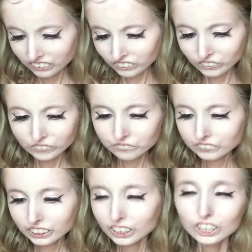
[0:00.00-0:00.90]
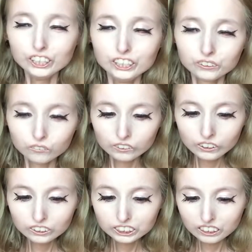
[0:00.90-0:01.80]
or
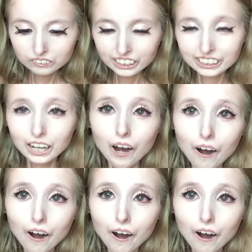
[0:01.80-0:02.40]
tutorial or something,